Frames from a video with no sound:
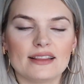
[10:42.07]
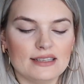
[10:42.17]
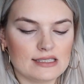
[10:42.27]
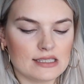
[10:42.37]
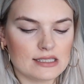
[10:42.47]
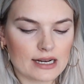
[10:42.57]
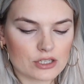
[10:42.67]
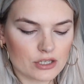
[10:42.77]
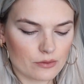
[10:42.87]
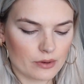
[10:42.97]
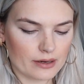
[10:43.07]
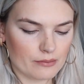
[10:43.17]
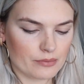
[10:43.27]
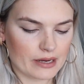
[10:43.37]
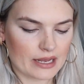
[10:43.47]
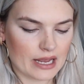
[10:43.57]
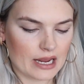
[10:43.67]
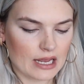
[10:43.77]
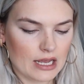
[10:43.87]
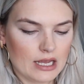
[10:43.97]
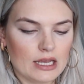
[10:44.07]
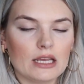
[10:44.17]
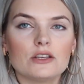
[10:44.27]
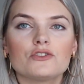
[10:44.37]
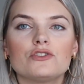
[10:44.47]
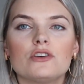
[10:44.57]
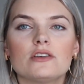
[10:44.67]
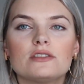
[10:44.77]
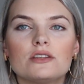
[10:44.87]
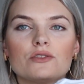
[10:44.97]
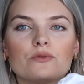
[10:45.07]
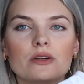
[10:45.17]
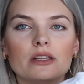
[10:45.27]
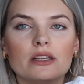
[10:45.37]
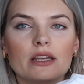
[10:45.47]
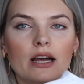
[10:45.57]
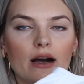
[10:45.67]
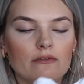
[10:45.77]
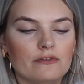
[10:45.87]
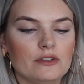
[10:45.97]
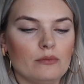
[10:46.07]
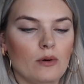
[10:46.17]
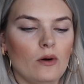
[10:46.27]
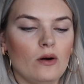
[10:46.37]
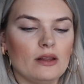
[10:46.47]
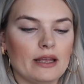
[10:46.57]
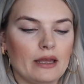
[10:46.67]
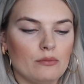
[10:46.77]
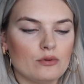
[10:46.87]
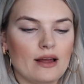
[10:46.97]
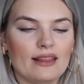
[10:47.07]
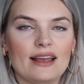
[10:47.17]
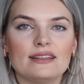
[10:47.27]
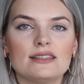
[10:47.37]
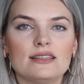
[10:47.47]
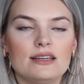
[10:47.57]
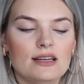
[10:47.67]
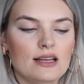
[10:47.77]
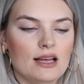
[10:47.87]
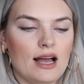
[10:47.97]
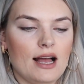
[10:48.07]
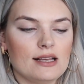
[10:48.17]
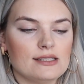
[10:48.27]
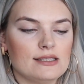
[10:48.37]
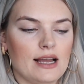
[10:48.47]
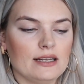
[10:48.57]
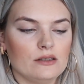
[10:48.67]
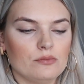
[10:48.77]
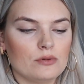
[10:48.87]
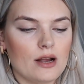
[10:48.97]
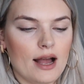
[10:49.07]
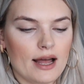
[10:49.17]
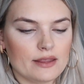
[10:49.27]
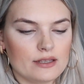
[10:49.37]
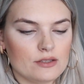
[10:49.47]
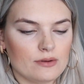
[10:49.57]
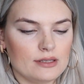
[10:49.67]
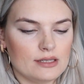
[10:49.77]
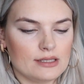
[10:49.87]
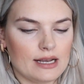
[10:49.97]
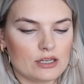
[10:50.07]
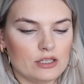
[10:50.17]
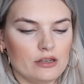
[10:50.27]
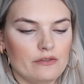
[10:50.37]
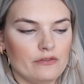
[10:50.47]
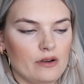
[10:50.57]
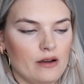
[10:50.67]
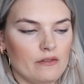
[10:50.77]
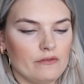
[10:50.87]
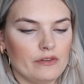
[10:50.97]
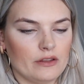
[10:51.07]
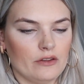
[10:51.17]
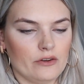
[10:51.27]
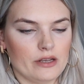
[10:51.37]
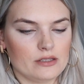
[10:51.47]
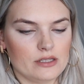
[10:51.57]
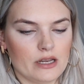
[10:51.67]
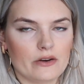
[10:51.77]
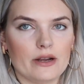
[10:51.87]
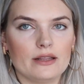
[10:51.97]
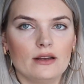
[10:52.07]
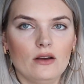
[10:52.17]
this is actually what I'm bringing, is just this really comfortable, like a bralette style bra. This one is actually from Victoria's Secret,